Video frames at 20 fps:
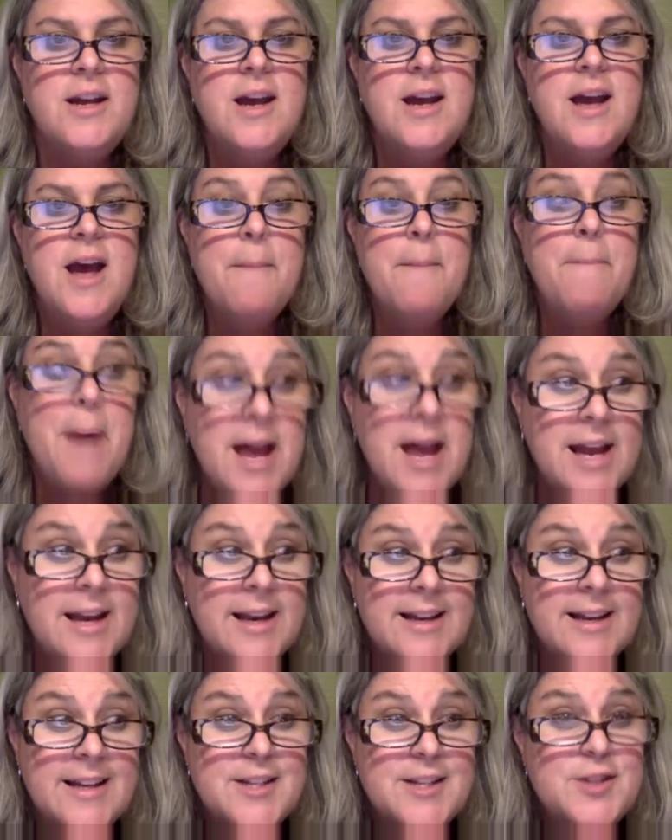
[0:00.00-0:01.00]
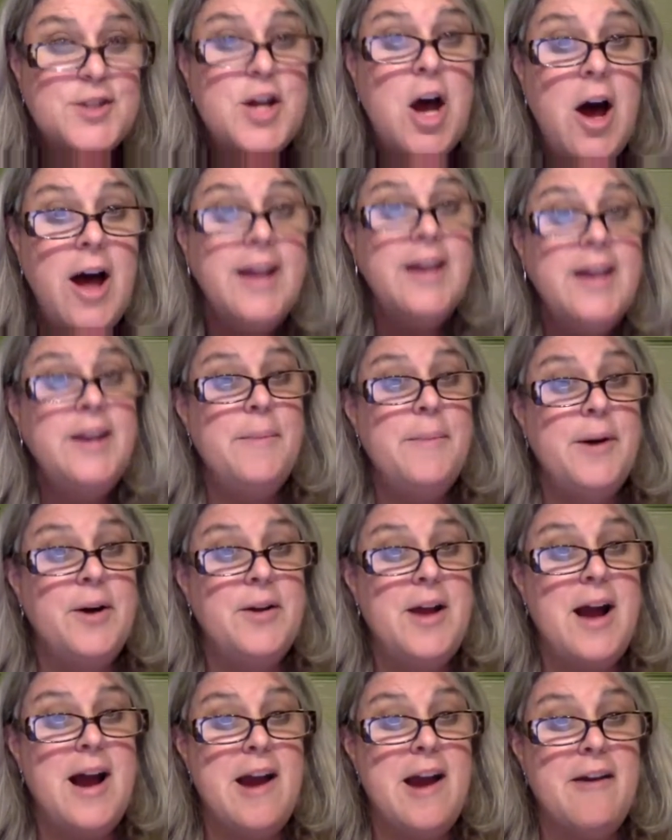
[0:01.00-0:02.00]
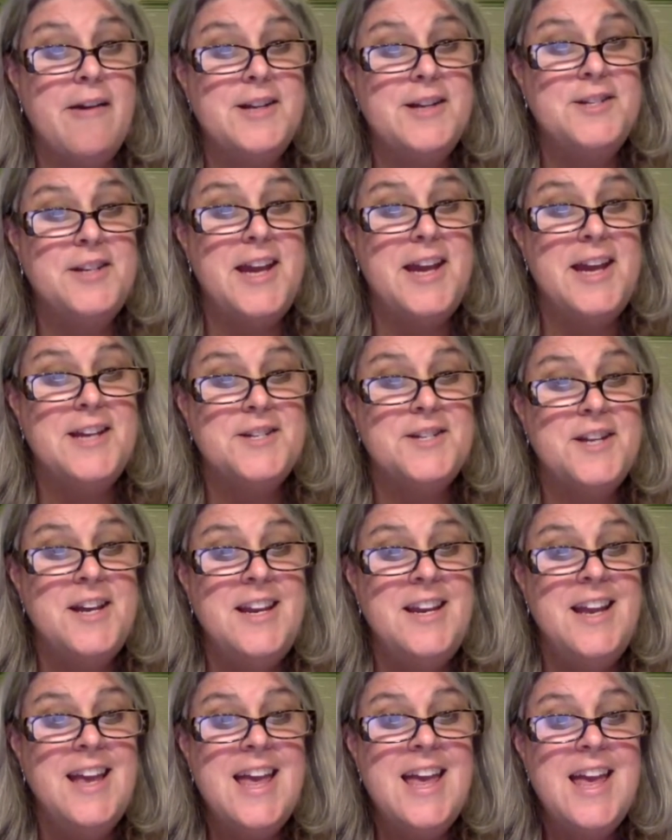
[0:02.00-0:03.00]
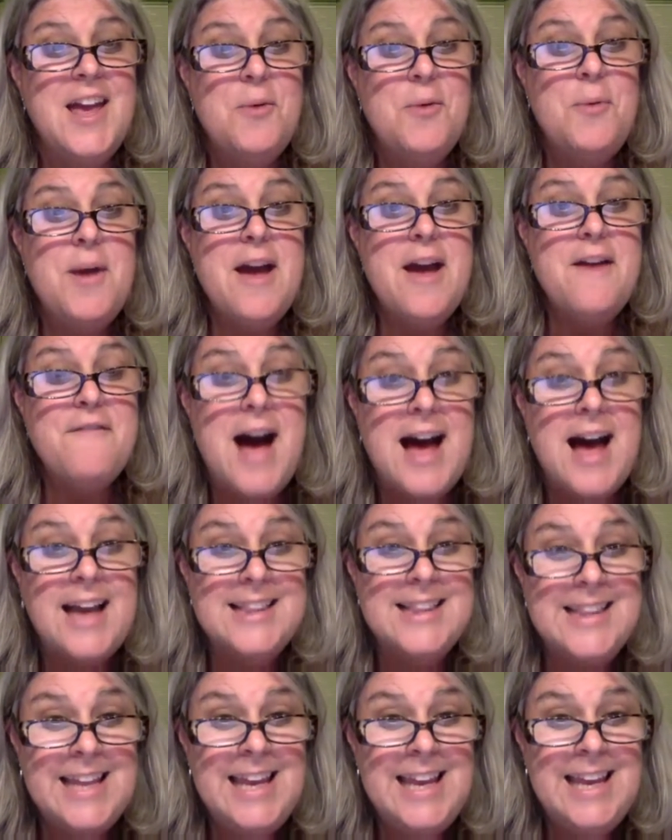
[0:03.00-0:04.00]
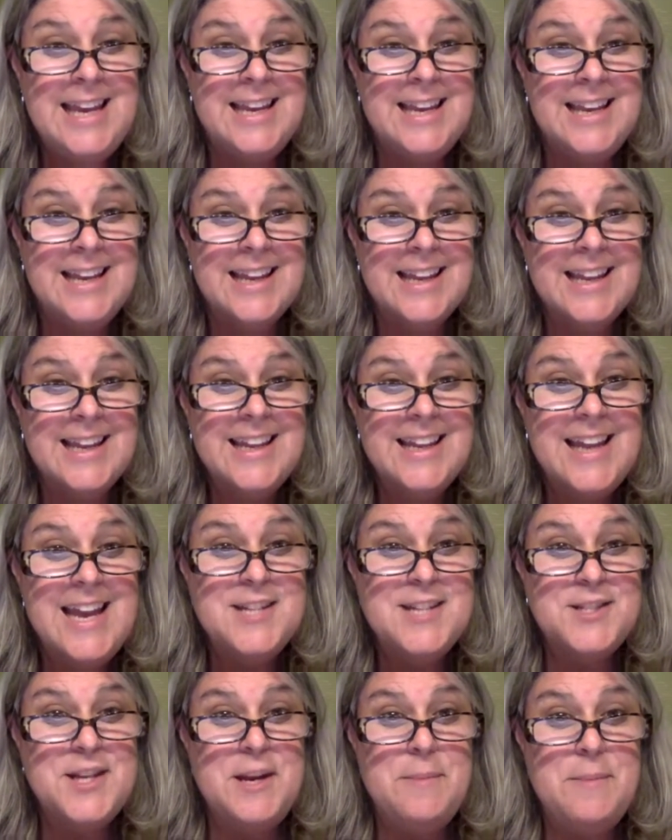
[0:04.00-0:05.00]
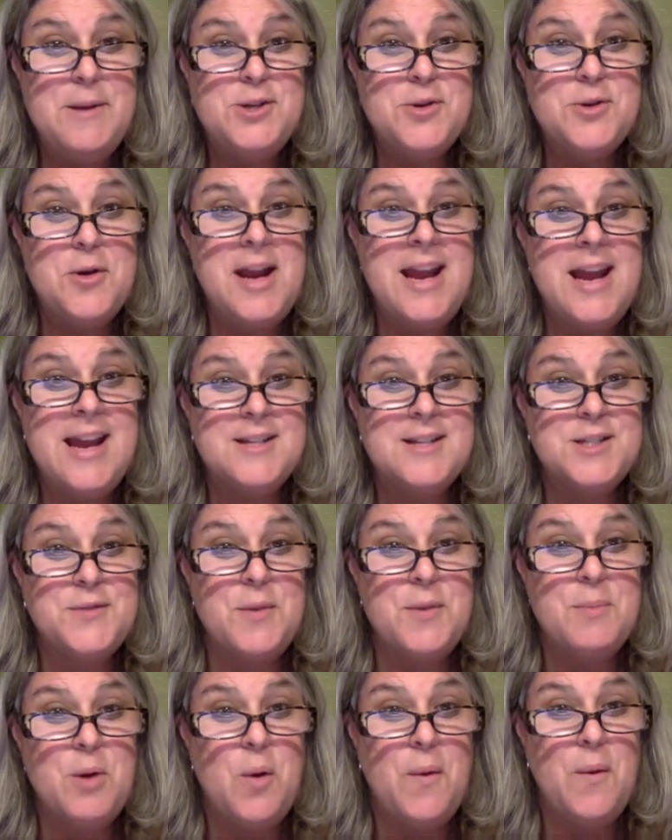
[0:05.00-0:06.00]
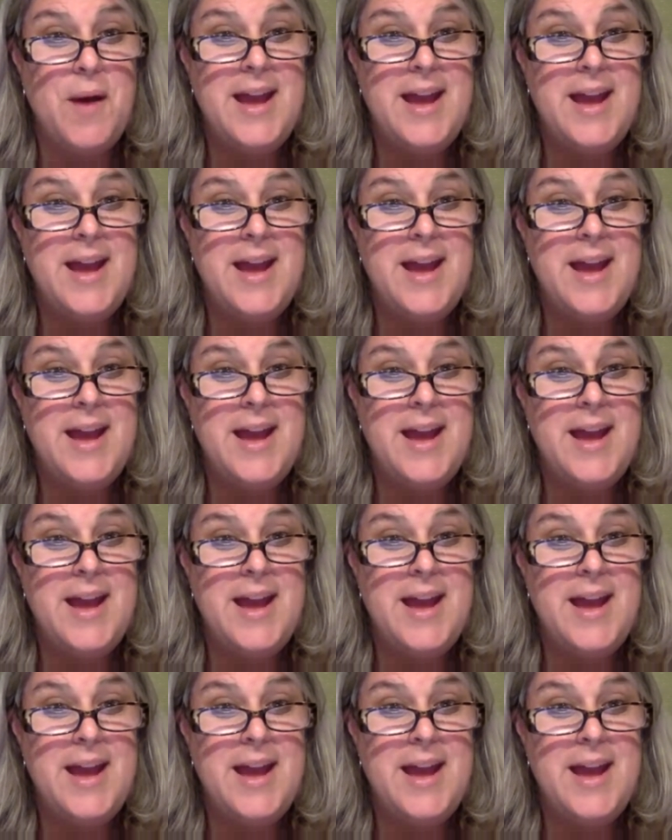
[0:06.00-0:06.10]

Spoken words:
but talking about higher education, we have Eileen is going to be joining us from Kuwait,